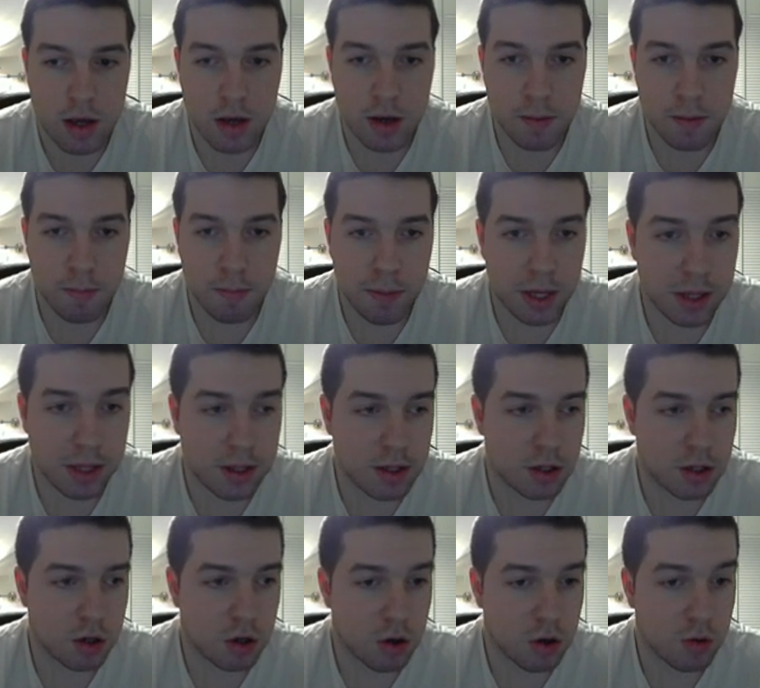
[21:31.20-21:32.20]
pit.
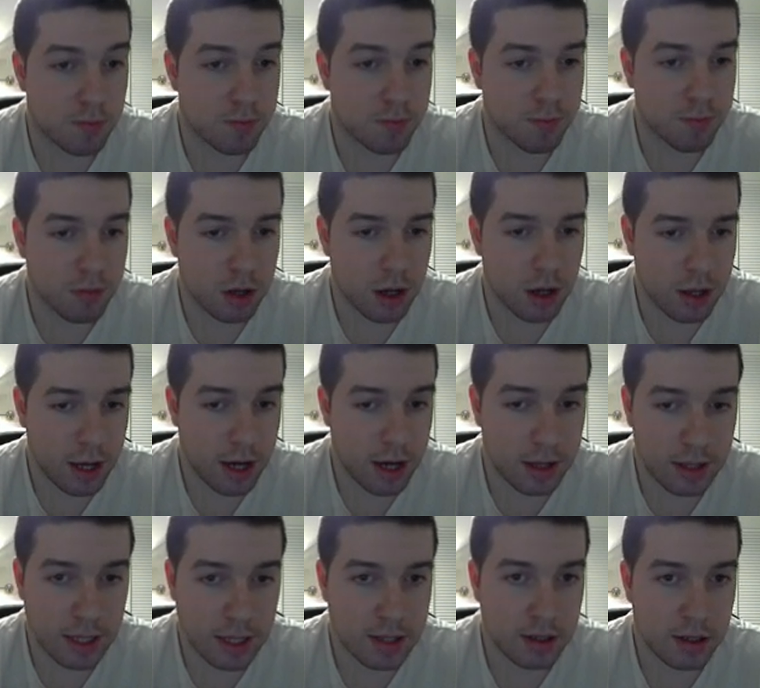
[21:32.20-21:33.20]
So yeah,
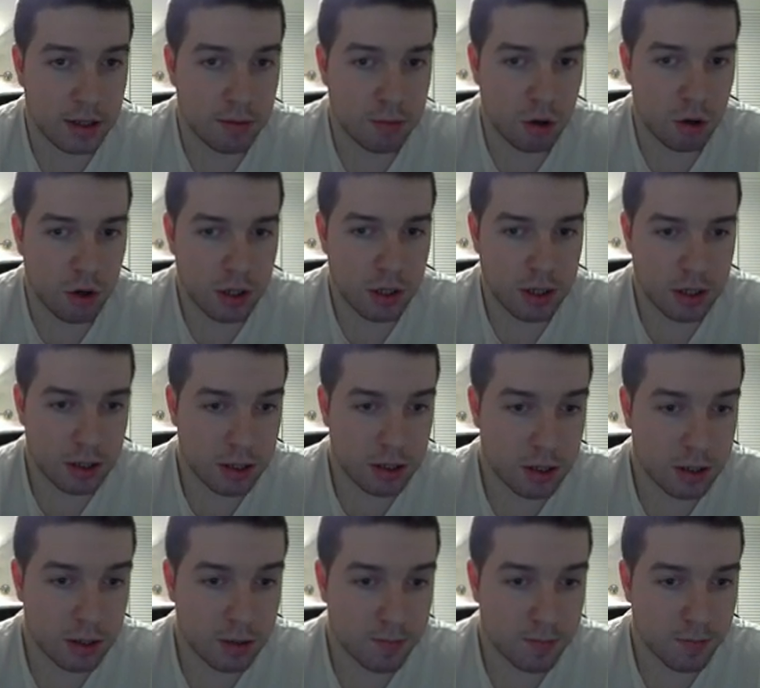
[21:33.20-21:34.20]
that's it, boys.
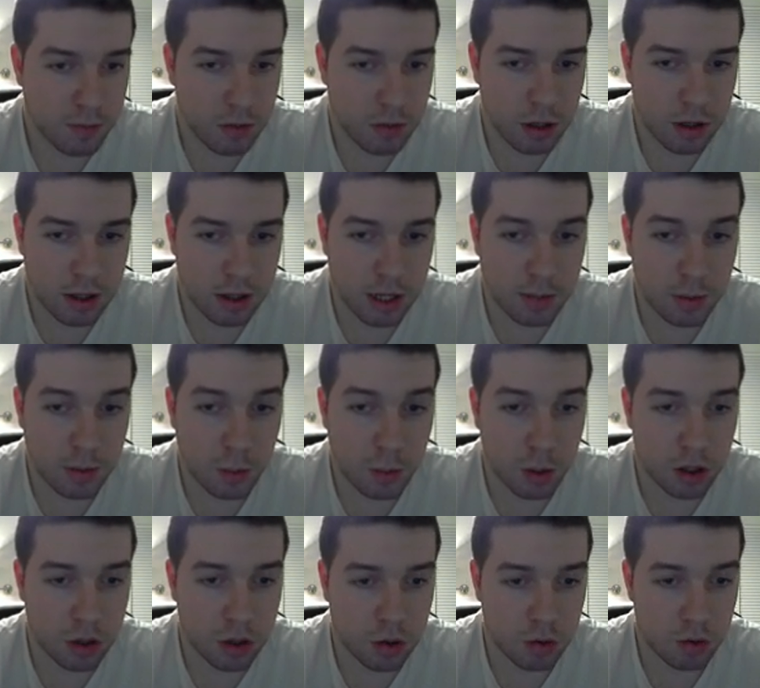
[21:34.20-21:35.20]
Tell me
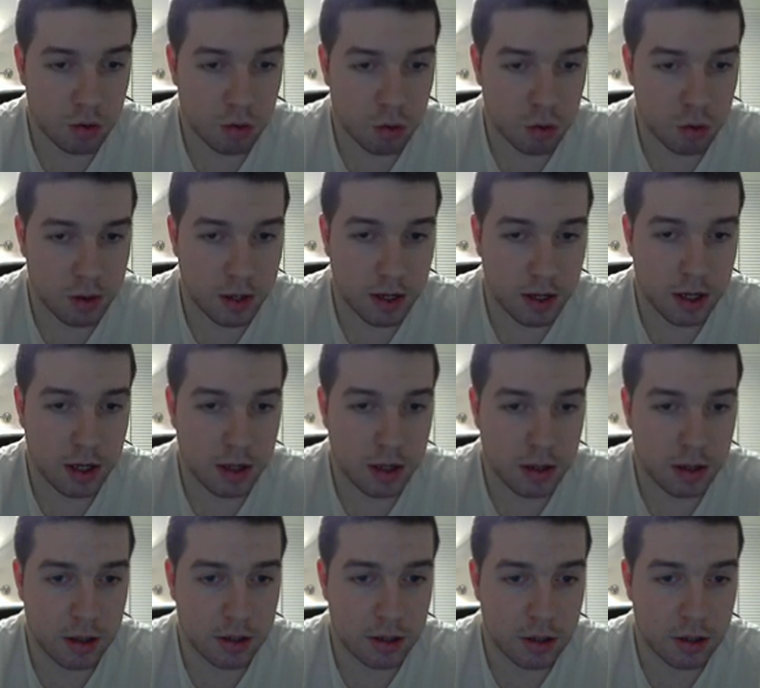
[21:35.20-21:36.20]
what you think in
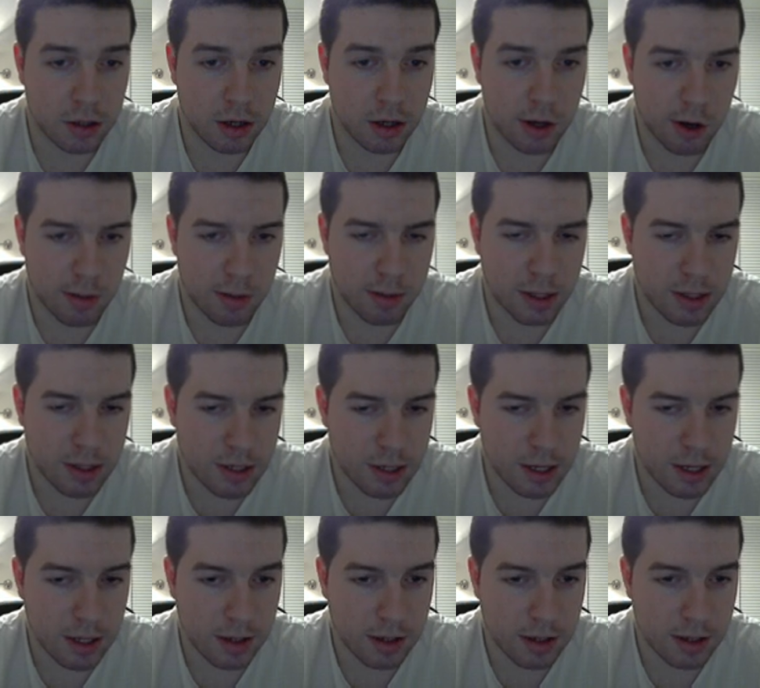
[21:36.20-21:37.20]
the comments,
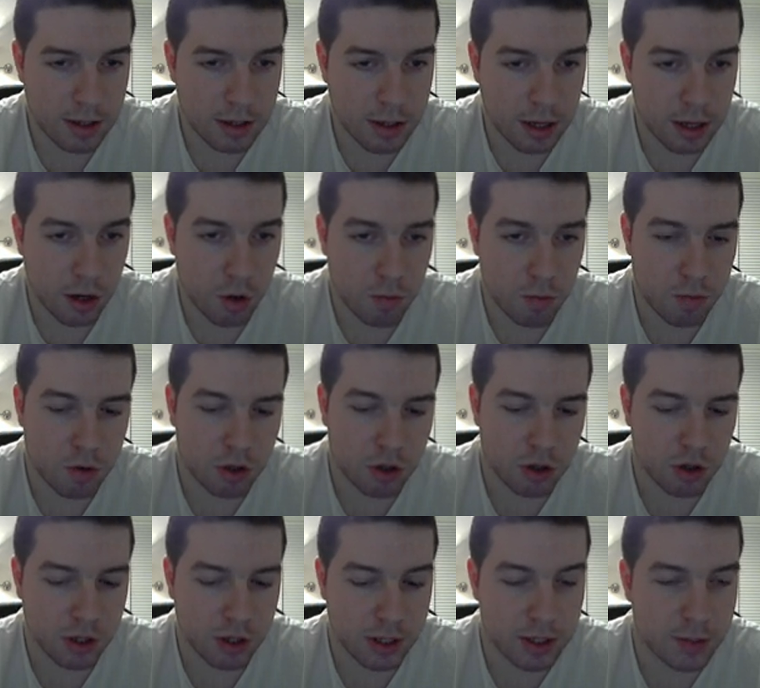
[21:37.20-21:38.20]
and I hope you enjoyed it.